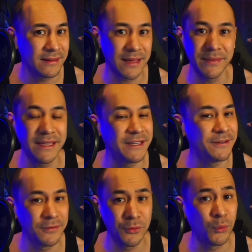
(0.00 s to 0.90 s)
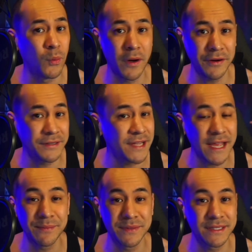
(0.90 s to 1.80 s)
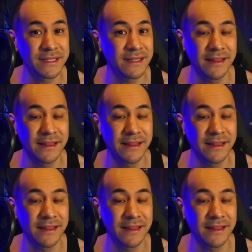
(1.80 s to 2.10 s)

I mean, water types,